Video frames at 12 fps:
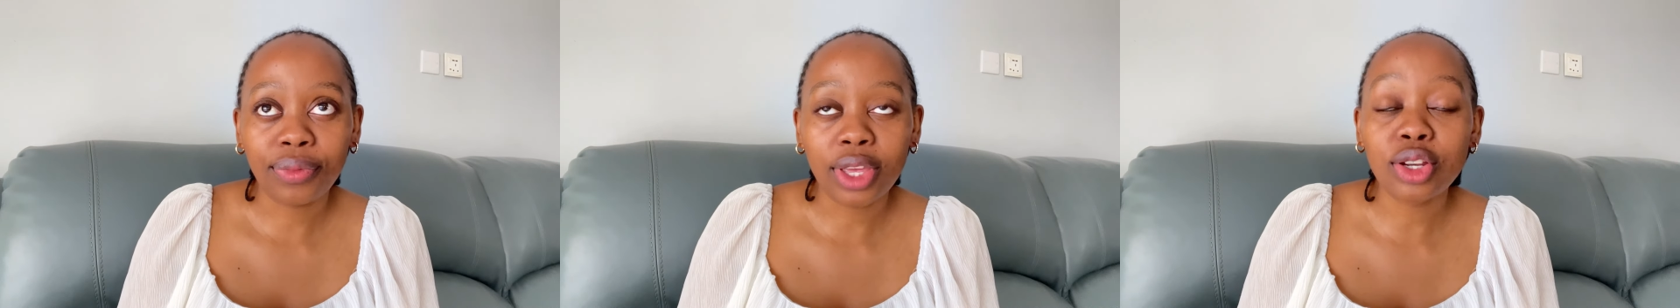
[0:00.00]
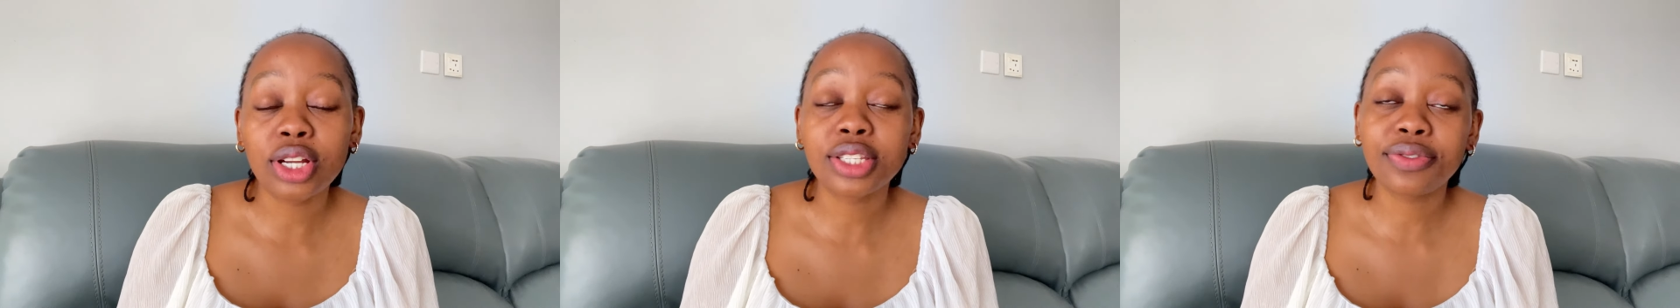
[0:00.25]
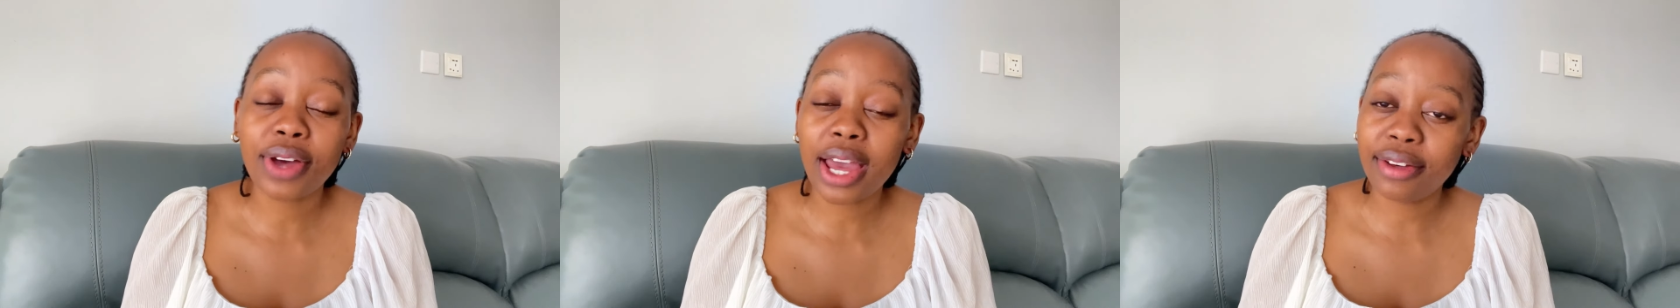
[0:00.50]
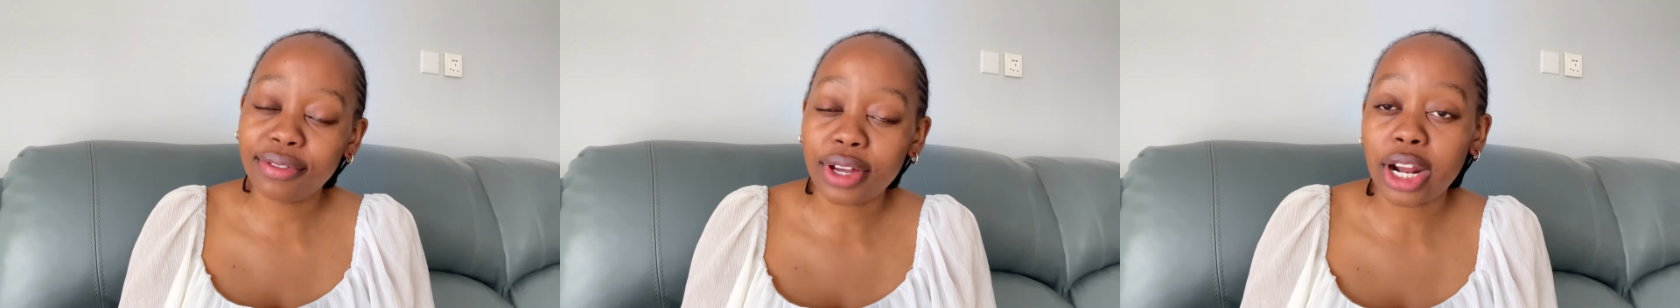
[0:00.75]
It was
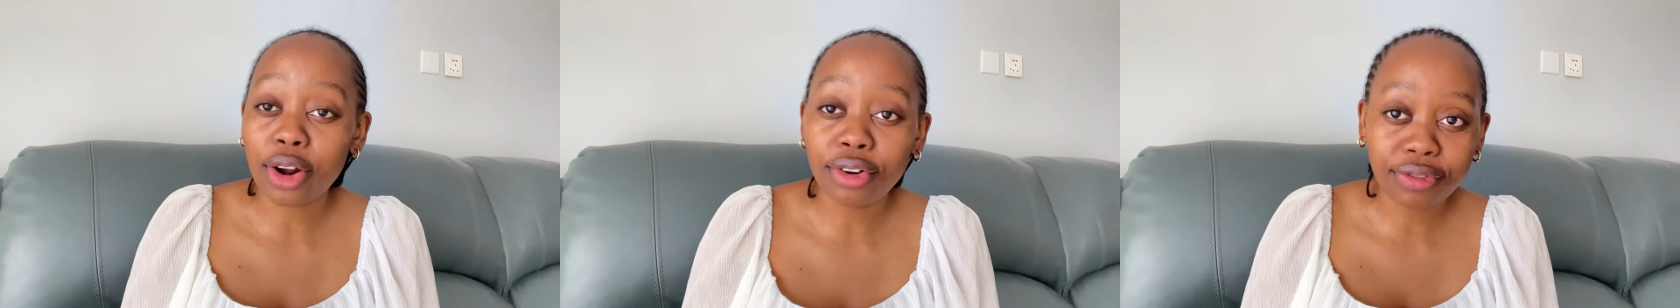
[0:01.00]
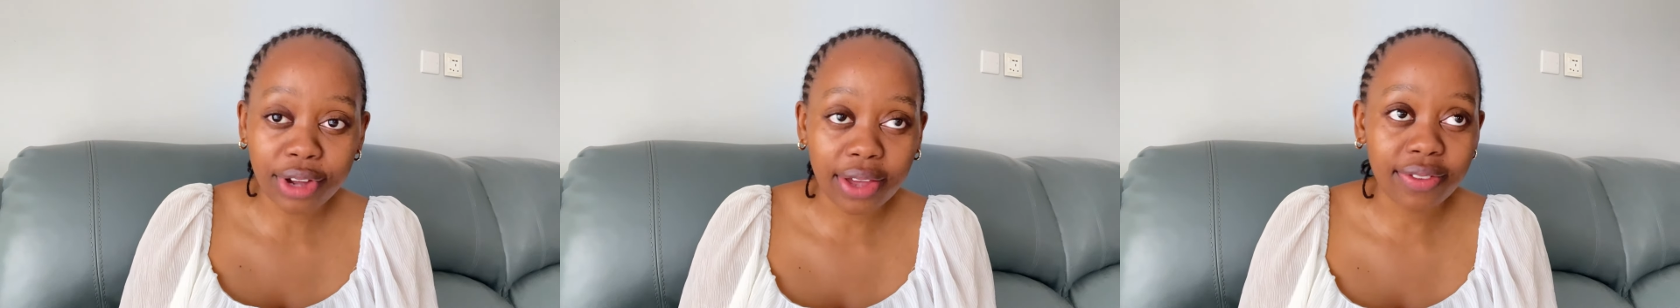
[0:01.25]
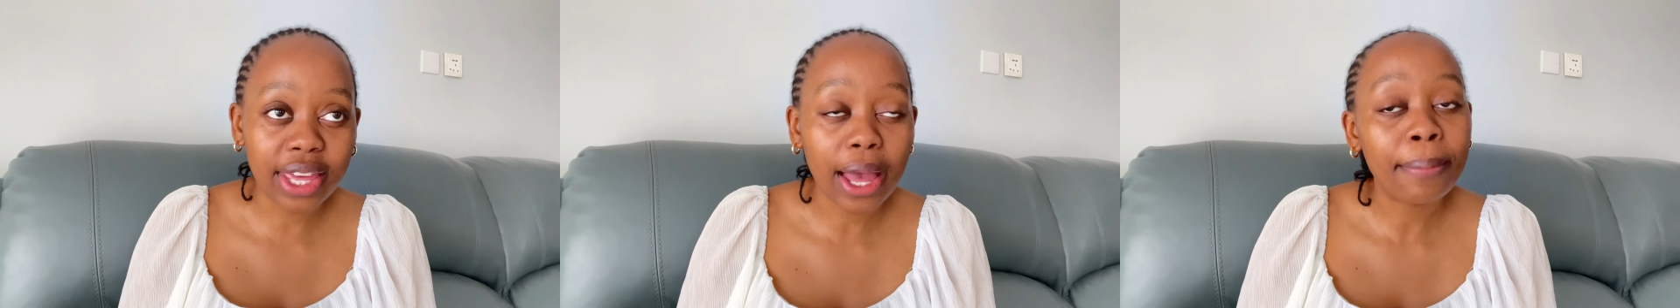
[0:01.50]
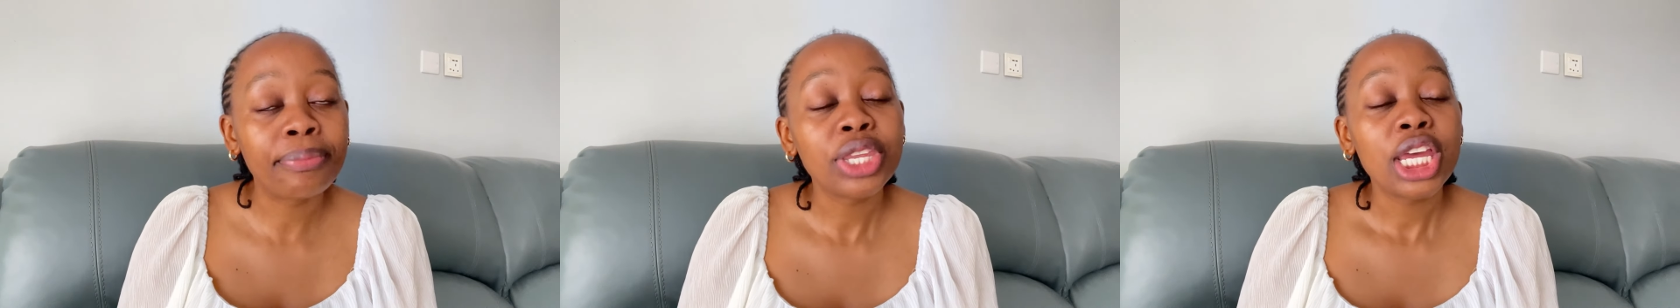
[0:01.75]
around 5, yeah.
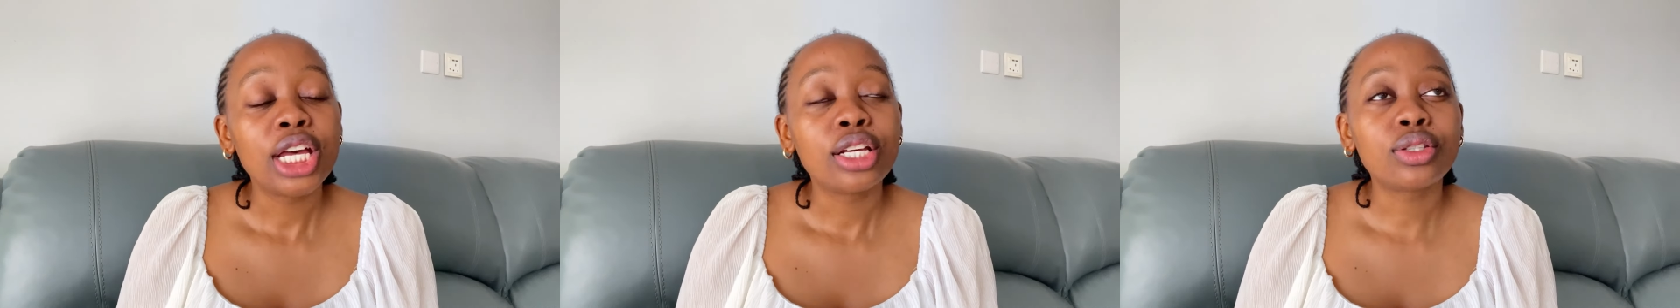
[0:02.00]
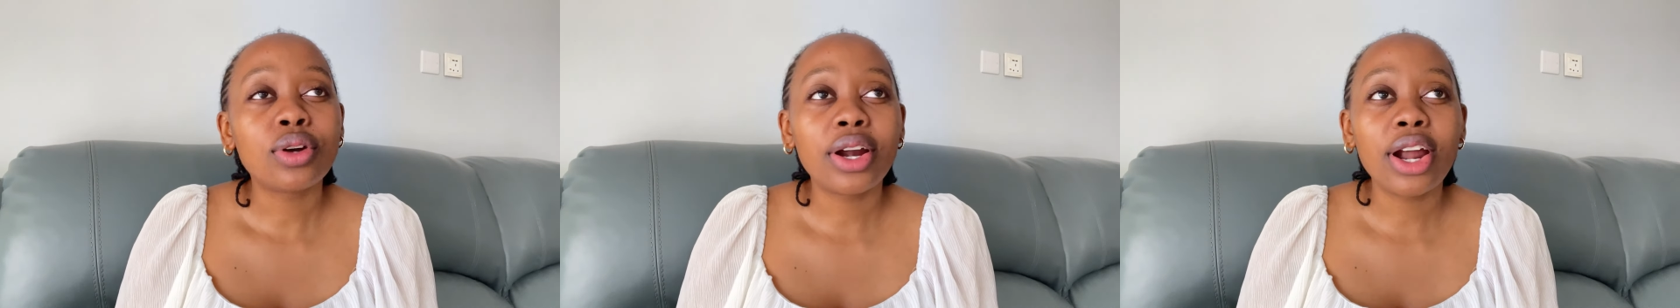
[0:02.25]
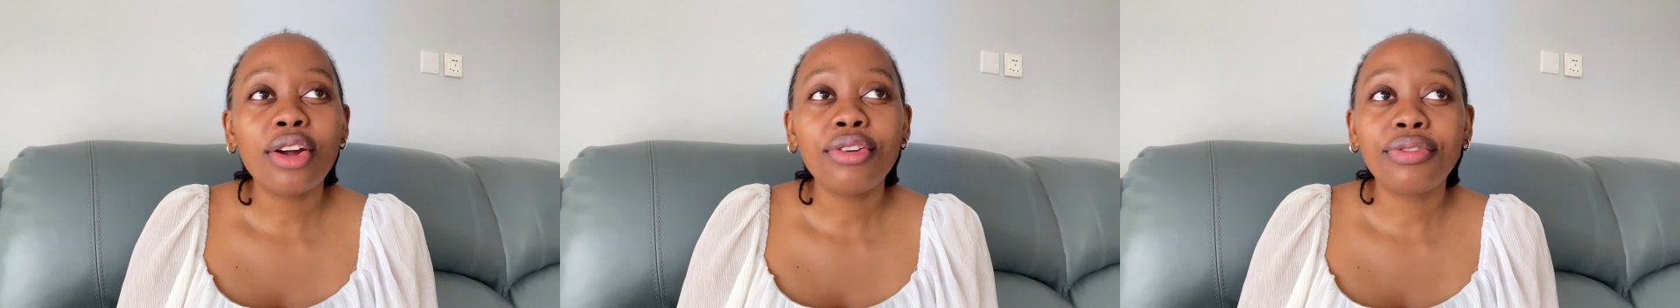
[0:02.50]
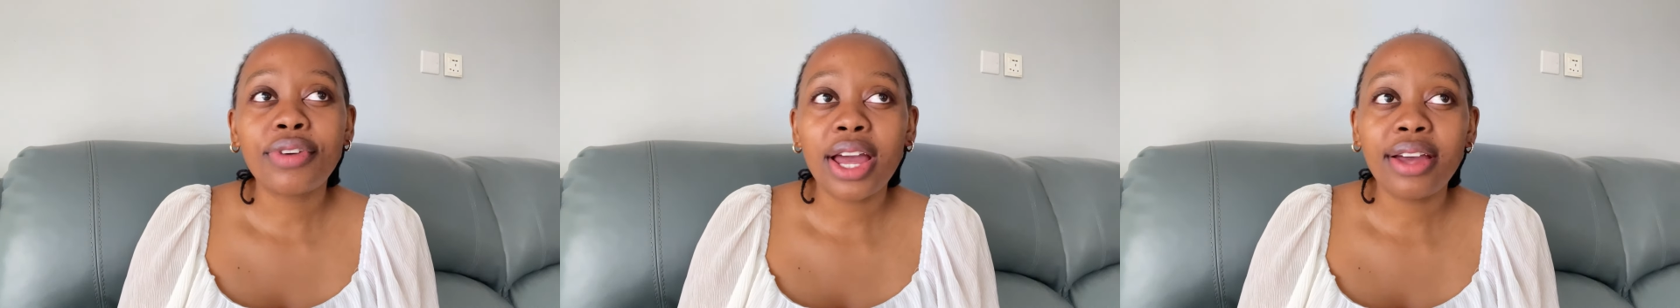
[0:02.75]
So around
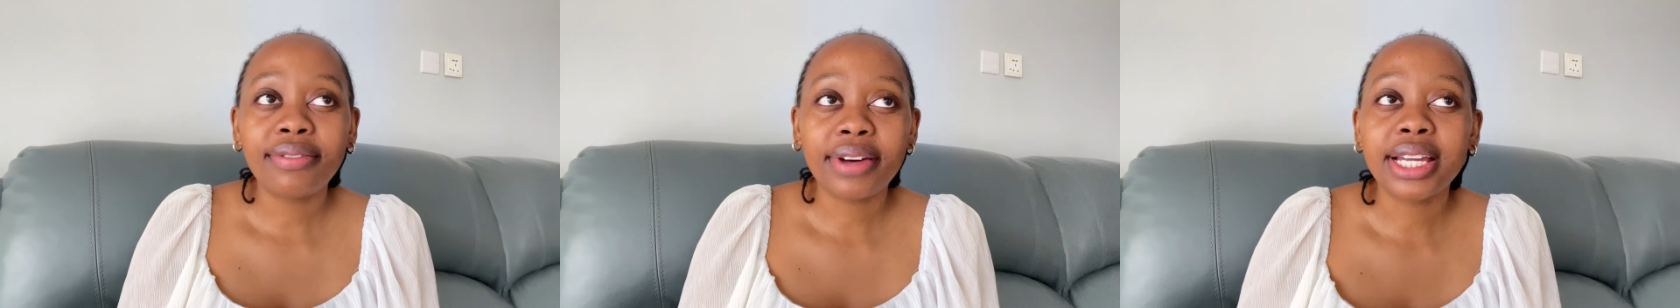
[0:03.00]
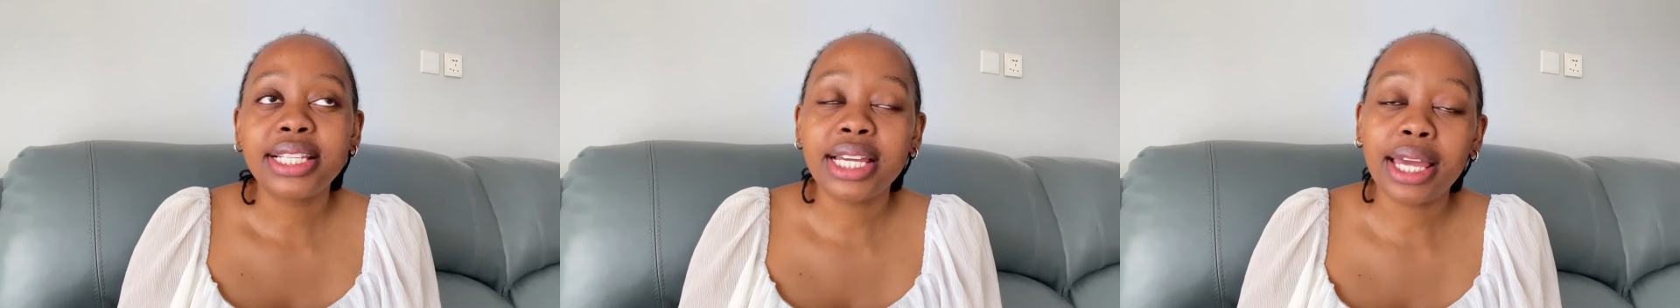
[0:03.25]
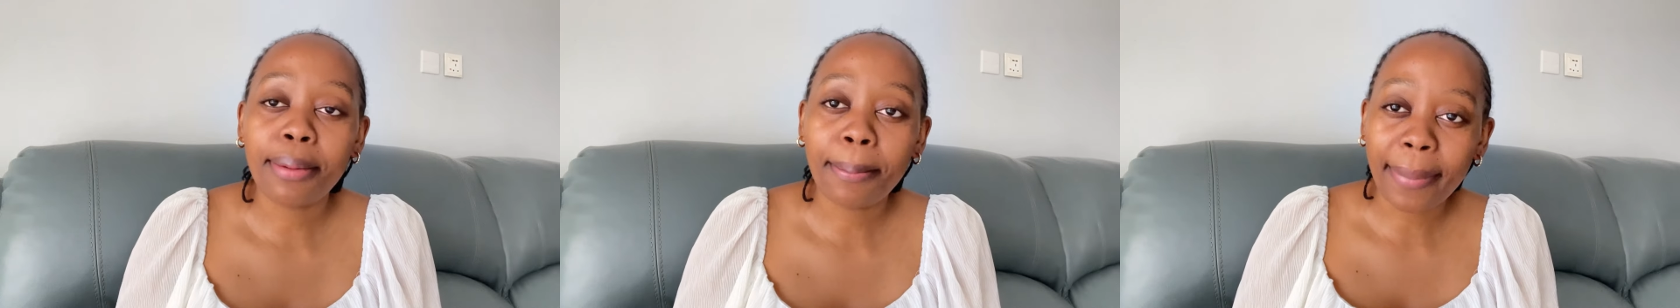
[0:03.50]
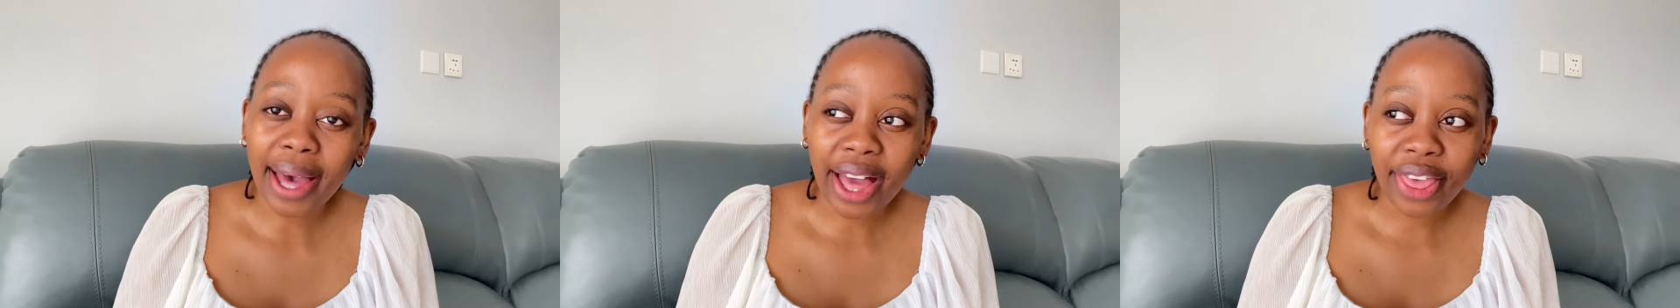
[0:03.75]
5 I take a
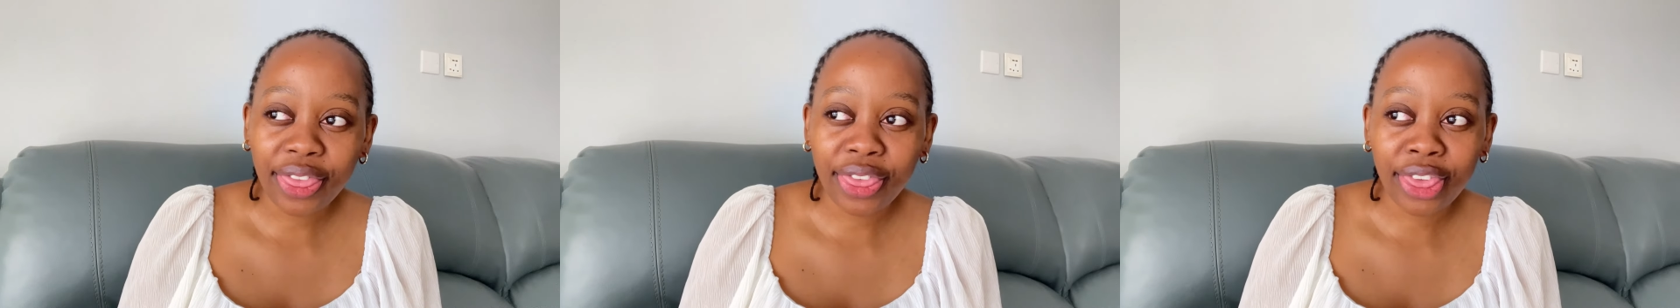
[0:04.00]
bath.